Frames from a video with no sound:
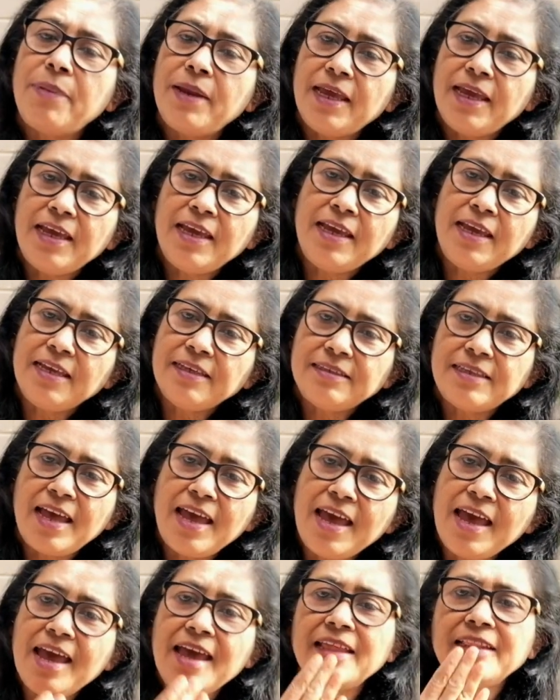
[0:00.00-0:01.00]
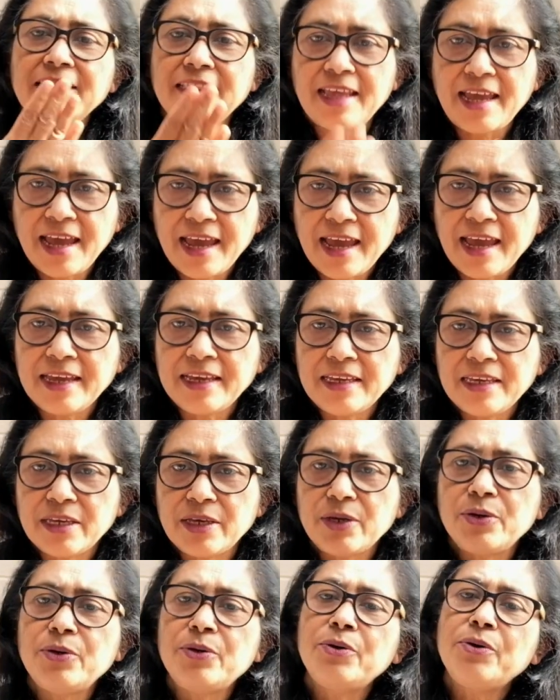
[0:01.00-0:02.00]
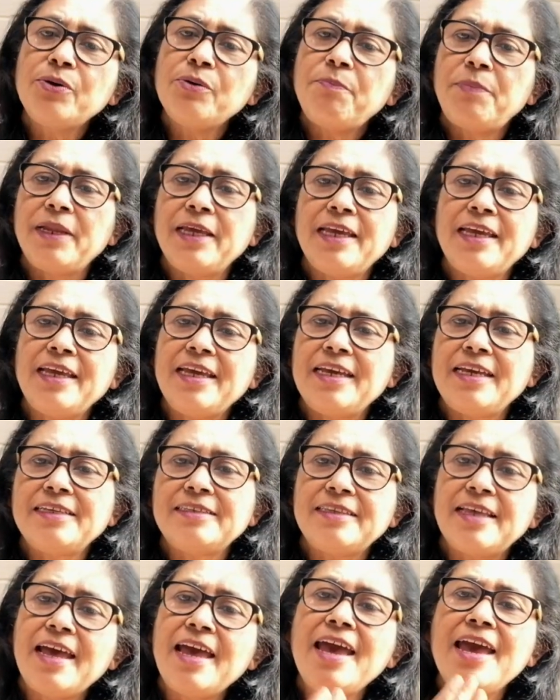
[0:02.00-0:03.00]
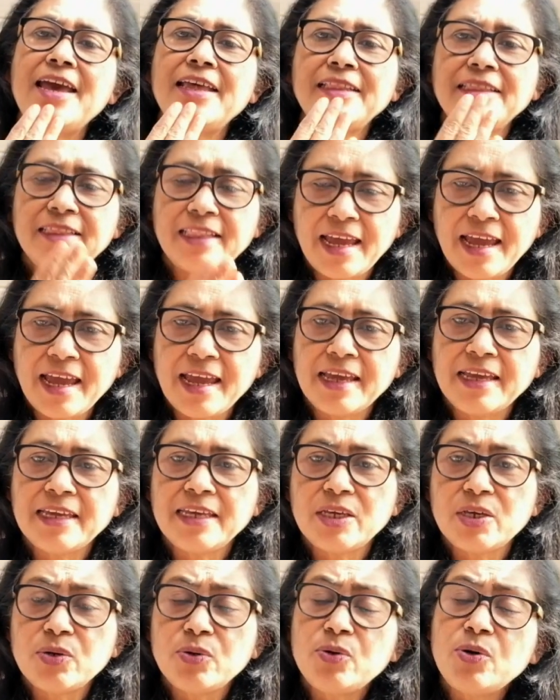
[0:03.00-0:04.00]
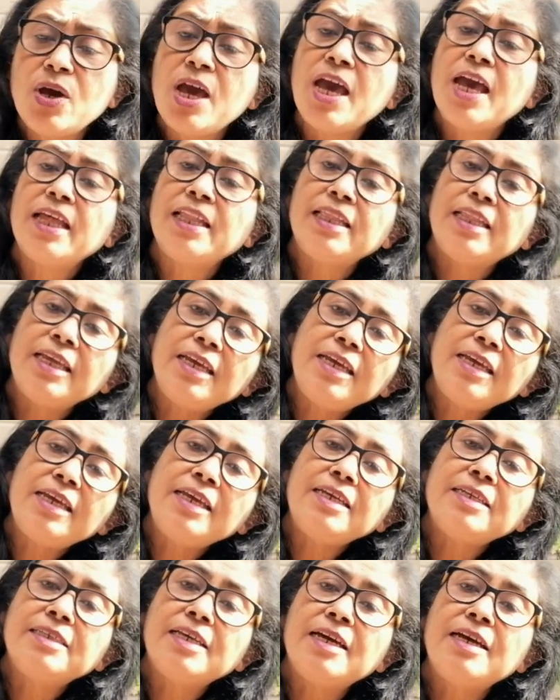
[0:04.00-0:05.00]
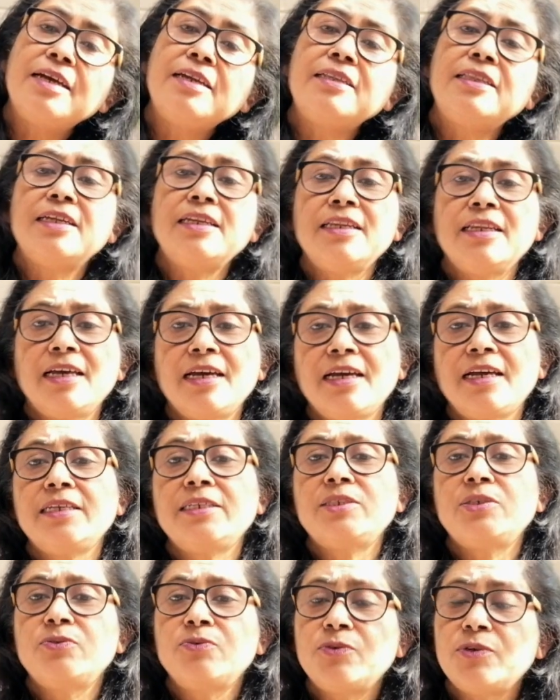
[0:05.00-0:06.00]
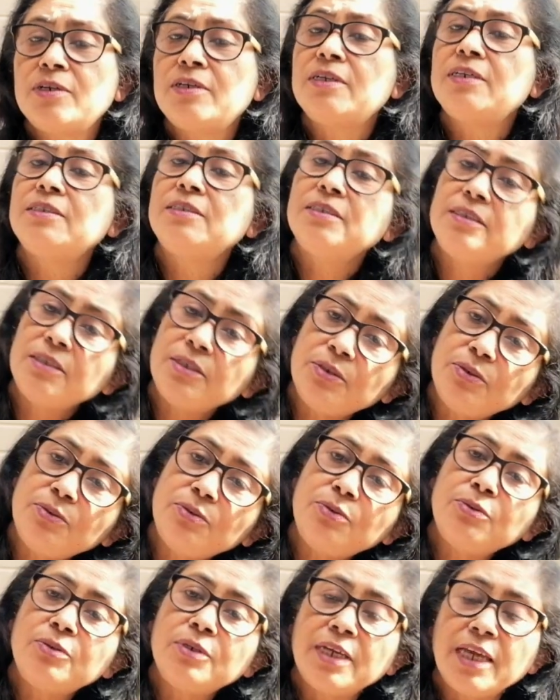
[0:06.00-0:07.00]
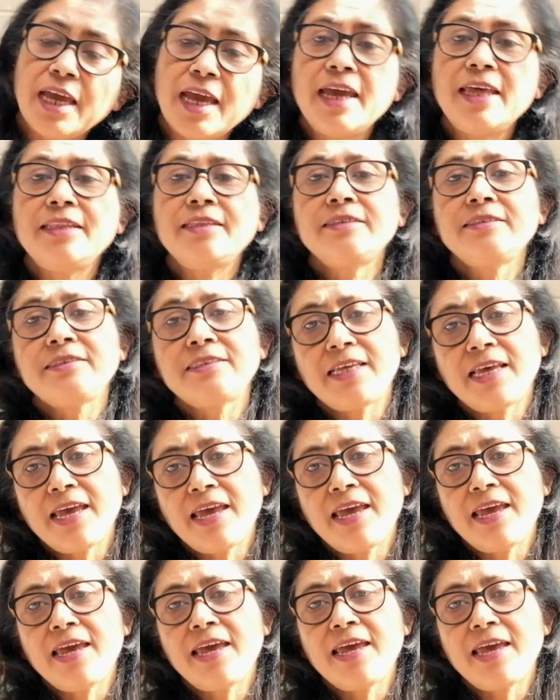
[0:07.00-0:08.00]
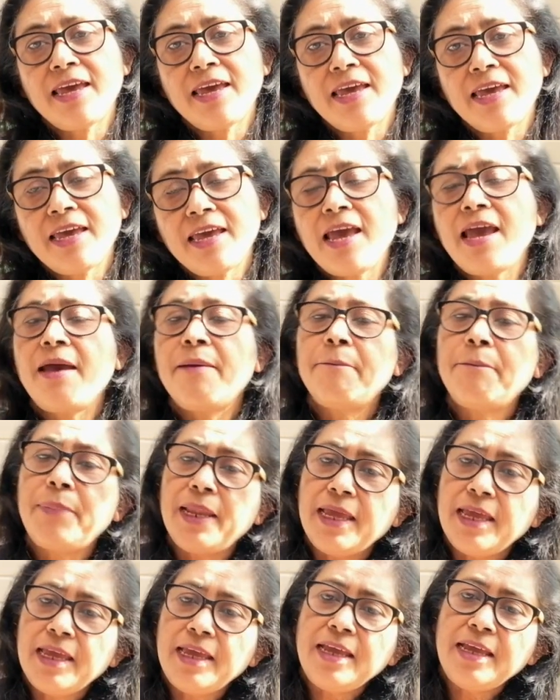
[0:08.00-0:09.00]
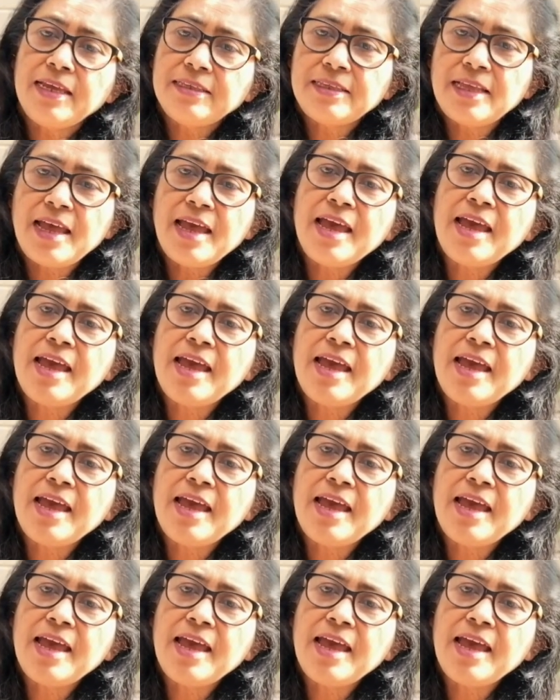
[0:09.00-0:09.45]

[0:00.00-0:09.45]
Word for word: please and thank you, please and thank you. These are the nice words you can say. Please